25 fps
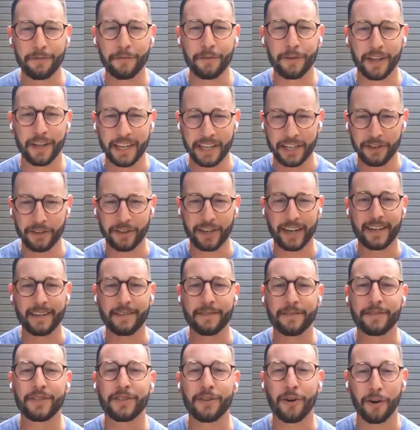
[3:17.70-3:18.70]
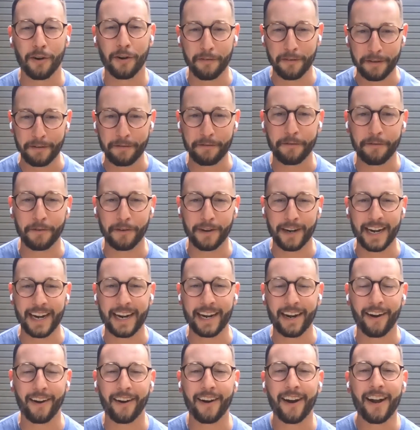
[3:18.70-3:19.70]
feel like you're kind of starving for
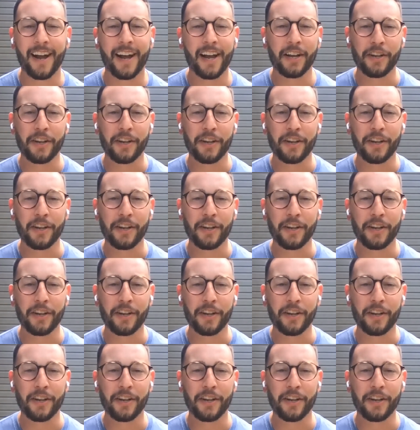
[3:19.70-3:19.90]
air,